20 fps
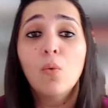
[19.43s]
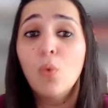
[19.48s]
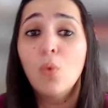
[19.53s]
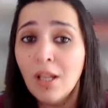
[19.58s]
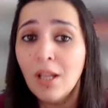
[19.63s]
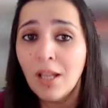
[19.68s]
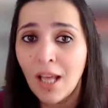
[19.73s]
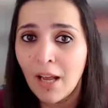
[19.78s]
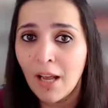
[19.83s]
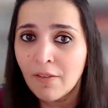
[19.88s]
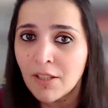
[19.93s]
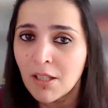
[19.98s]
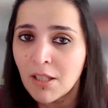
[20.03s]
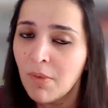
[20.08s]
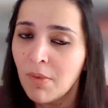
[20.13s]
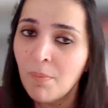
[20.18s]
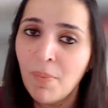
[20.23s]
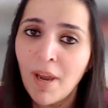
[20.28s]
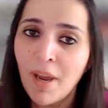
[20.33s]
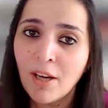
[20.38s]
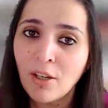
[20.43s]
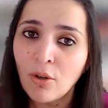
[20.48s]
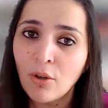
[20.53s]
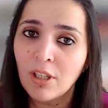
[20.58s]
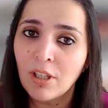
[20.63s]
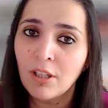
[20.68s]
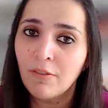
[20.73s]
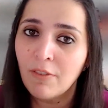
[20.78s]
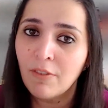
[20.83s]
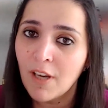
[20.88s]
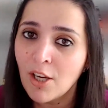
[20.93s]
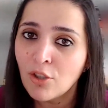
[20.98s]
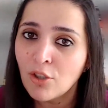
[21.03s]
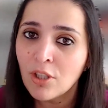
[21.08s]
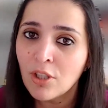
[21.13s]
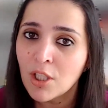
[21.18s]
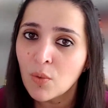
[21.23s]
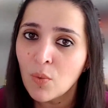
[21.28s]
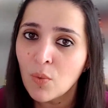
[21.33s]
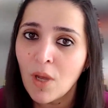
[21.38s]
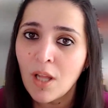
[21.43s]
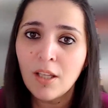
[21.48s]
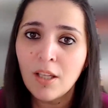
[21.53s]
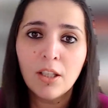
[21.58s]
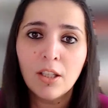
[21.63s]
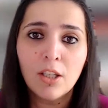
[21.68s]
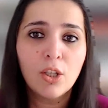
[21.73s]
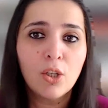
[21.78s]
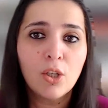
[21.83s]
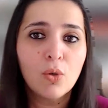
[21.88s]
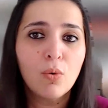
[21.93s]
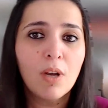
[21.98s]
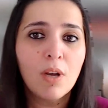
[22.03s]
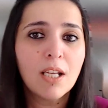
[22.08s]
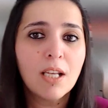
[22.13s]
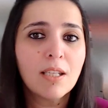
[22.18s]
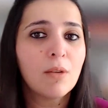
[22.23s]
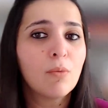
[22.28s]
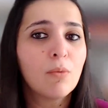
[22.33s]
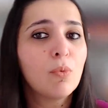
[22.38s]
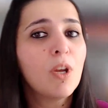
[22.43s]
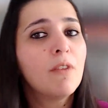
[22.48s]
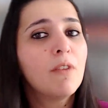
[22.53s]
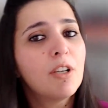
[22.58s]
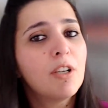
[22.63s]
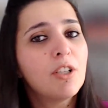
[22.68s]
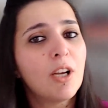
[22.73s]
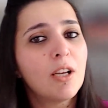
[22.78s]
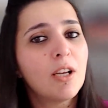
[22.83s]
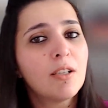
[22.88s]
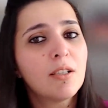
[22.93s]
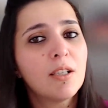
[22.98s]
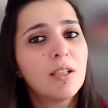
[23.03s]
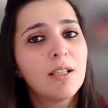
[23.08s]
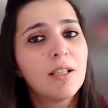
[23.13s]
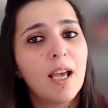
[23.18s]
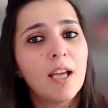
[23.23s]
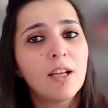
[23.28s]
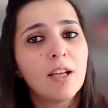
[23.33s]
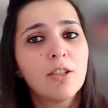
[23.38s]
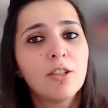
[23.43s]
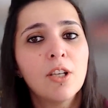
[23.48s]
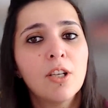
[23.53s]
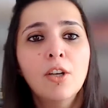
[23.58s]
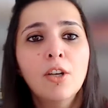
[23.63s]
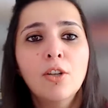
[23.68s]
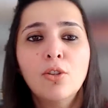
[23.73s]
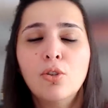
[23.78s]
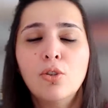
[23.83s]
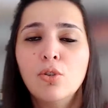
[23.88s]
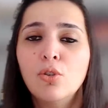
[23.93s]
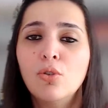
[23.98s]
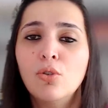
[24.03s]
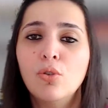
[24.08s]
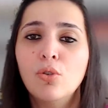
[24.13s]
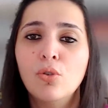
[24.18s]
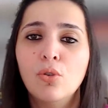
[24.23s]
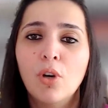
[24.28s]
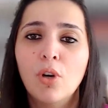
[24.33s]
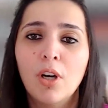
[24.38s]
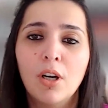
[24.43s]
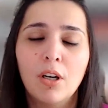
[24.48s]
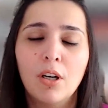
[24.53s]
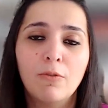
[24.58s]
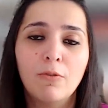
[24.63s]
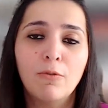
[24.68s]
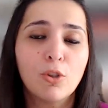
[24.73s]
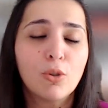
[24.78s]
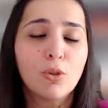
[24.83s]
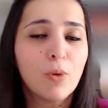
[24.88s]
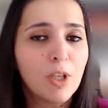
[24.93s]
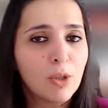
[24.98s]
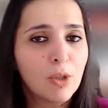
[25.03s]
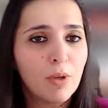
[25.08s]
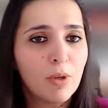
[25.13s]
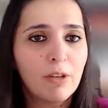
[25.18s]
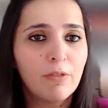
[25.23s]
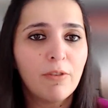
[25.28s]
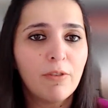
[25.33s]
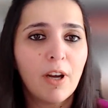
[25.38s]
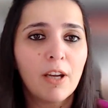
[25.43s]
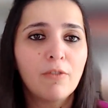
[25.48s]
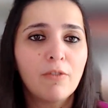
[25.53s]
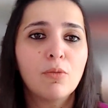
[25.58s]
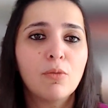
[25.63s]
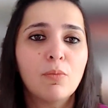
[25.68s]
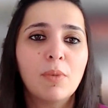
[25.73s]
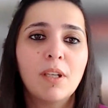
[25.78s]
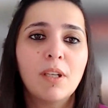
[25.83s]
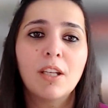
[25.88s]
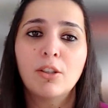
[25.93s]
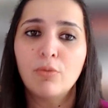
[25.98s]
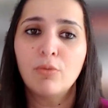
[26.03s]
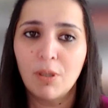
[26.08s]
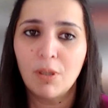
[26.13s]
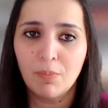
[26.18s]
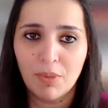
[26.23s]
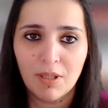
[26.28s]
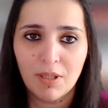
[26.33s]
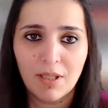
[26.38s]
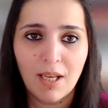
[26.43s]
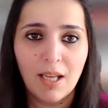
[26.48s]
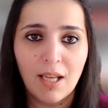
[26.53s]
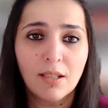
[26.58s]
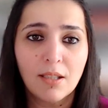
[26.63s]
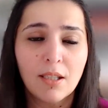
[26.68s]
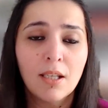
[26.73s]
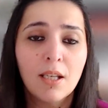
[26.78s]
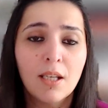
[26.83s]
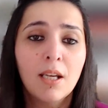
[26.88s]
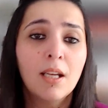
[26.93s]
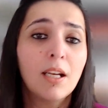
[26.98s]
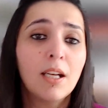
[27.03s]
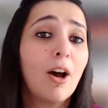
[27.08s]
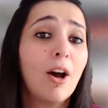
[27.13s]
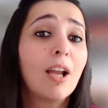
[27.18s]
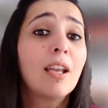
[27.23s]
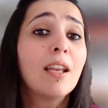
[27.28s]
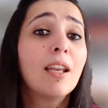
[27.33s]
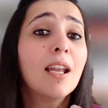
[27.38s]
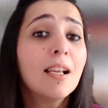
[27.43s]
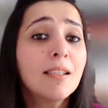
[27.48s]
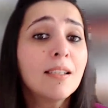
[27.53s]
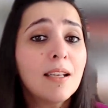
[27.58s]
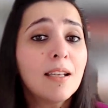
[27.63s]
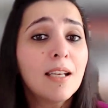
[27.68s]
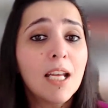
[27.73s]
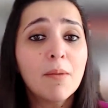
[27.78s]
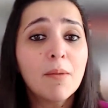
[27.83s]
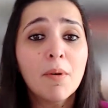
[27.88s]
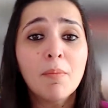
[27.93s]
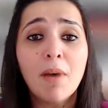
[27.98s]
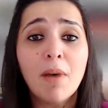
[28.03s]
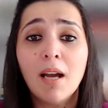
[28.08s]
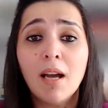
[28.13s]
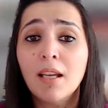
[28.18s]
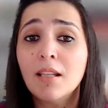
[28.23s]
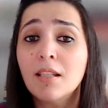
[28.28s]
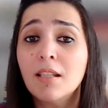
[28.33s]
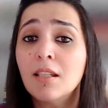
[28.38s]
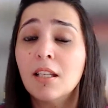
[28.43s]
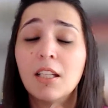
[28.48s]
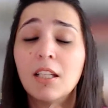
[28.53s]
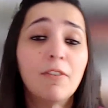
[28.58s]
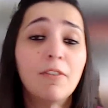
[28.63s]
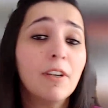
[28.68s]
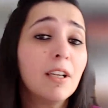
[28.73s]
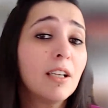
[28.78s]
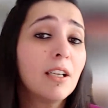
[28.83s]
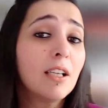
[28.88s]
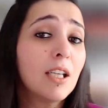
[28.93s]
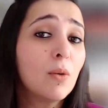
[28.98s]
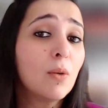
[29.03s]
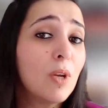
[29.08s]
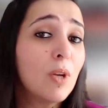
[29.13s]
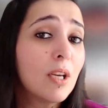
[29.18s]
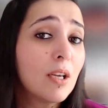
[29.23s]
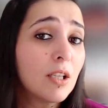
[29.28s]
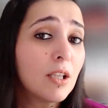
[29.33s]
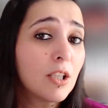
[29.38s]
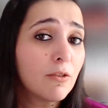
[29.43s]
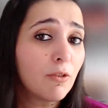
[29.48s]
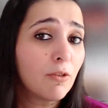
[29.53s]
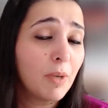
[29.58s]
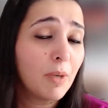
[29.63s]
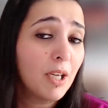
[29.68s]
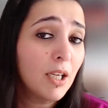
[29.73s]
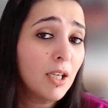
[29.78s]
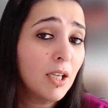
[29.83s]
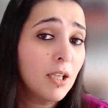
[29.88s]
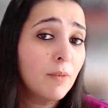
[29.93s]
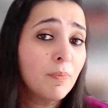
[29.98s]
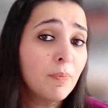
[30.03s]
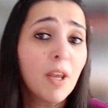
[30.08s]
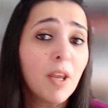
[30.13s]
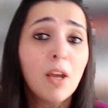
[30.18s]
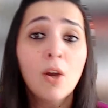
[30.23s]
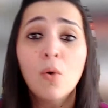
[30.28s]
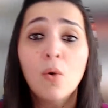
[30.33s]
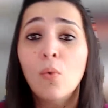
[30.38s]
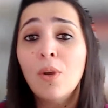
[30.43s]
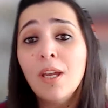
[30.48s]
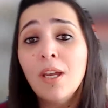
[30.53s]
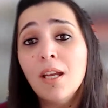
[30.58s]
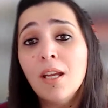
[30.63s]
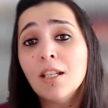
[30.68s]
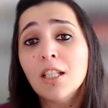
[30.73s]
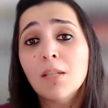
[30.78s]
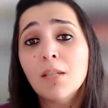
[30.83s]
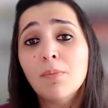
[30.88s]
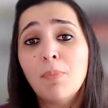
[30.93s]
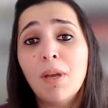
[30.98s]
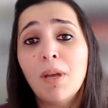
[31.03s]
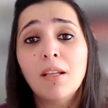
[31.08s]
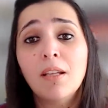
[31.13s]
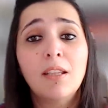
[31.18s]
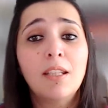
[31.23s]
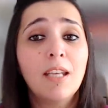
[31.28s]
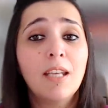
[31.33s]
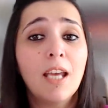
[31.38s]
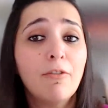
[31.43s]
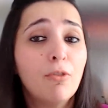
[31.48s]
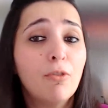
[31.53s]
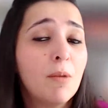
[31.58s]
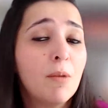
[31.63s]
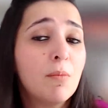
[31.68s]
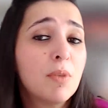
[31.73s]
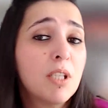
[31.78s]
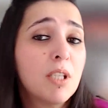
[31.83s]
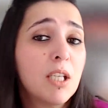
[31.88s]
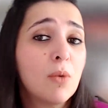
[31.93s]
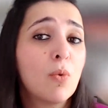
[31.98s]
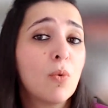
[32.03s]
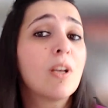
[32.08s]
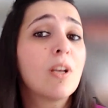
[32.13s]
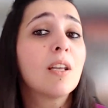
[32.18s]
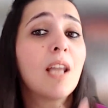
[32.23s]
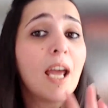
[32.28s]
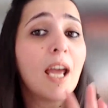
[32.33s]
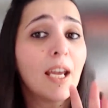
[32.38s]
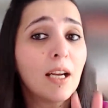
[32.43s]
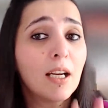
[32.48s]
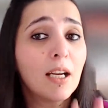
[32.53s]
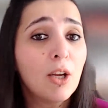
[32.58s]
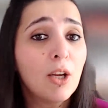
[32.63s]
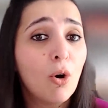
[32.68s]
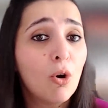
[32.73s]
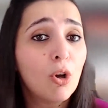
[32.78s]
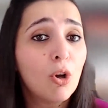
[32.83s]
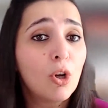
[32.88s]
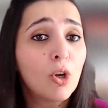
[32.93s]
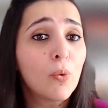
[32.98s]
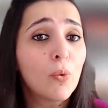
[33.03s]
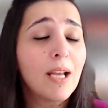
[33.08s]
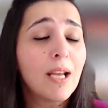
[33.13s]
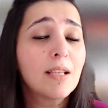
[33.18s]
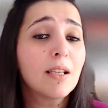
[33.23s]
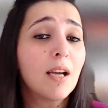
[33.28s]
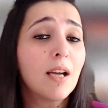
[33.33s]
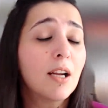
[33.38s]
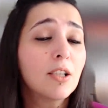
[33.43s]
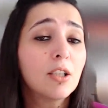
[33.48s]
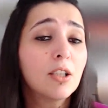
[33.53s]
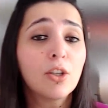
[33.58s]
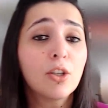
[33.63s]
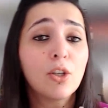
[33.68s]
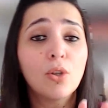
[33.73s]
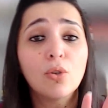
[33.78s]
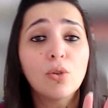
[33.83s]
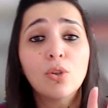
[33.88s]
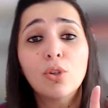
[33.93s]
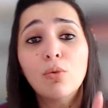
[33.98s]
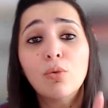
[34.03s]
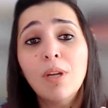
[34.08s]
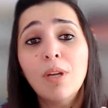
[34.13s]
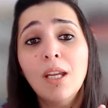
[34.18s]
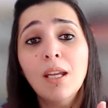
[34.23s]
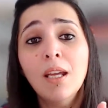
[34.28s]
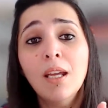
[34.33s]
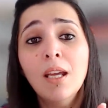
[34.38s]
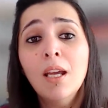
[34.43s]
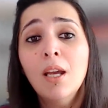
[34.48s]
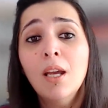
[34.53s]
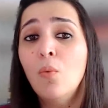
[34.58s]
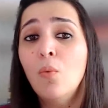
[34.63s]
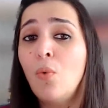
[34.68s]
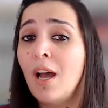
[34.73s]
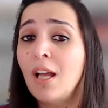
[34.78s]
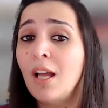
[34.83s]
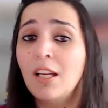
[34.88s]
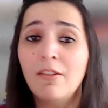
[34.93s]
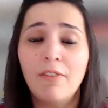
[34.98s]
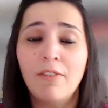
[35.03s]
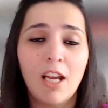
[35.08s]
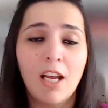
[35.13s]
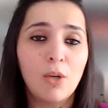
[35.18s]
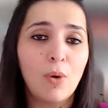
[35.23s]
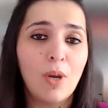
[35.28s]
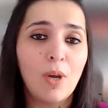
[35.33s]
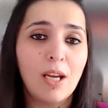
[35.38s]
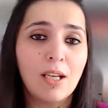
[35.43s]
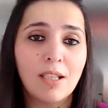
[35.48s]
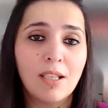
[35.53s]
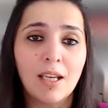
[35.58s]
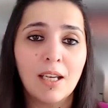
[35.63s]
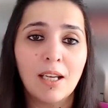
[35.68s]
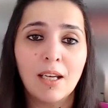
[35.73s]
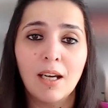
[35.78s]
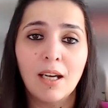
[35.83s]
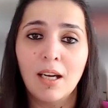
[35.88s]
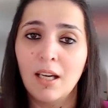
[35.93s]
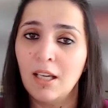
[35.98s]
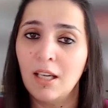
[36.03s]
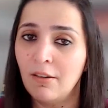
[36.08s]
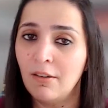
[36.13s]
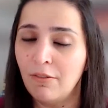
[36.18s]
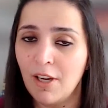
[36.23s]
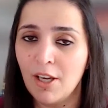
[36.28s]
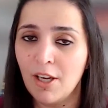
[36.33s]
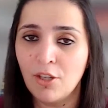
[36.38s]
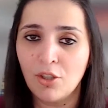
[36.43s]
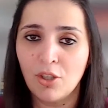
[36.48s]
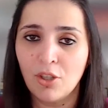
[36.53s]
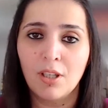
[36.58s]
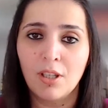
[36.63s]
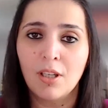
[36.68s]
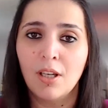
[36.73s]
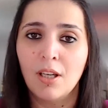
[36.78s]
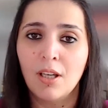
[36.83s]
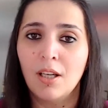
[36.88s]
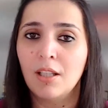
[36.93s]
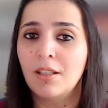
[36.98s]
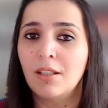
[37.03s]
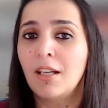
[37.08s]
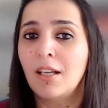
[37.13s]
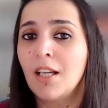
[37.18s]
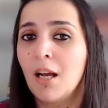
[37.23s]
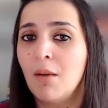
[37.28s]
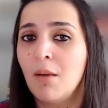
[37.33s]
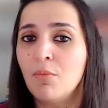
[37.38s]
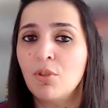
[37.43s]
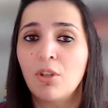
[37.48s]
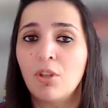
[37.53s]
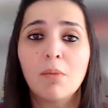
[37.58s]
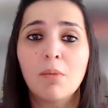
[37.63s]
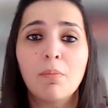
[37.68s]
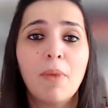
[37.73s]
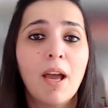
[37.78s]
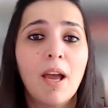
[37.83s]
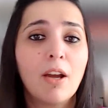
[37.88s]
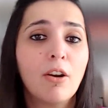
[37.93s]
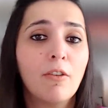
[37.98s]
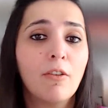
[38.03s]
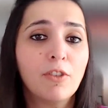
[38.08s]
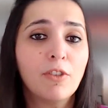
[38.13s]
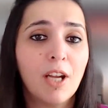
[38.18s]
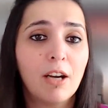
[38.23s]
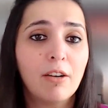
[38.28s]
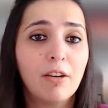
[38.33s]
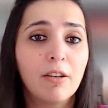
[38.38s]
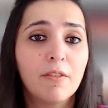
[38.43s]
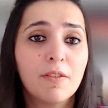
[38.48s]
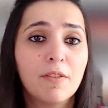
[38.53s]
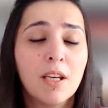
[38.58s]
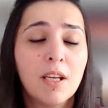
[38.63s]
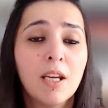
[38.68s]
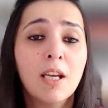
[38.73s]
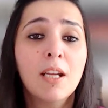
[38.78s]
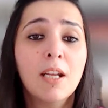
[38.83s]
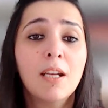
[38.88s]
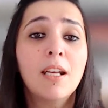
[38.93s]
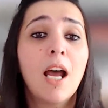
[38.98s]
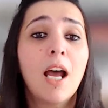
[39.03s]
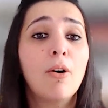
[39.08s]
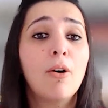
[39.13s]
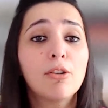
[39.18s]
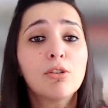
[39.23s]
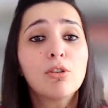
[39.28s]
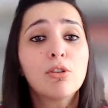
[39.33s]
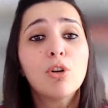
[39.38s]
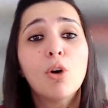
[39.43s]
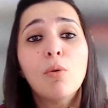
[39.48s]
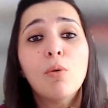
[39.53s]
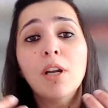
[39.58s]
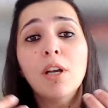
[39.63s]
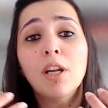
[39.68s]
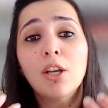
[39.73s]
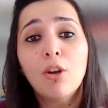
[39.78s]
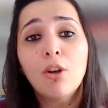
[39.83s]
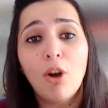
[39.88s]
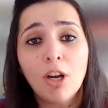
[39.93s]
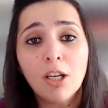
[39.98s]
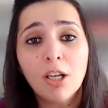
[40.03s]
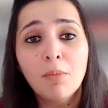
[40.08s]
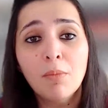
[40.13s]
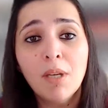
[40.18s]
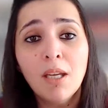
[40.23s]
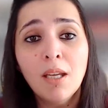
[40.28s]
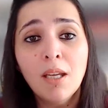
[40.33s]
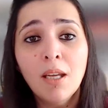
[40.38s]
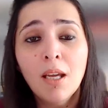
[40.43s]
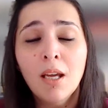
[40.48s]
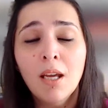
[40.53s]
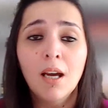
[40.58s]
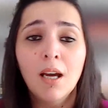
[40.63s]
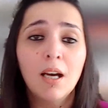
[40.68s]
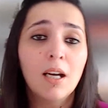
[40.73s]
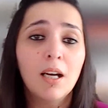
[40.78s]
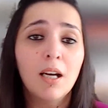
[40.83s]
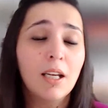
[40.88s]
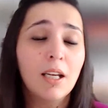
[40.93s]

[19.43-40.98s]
will have some impact on inflation as well in the US, and we have adjusted that to for 2025 to be at 3%. Now, unless the labor market significantly weakens from here, we anticipate the FOMC will likely hold rates until Q3 while evaluating inflation that comes on the back of tariffs. Now, a slower economy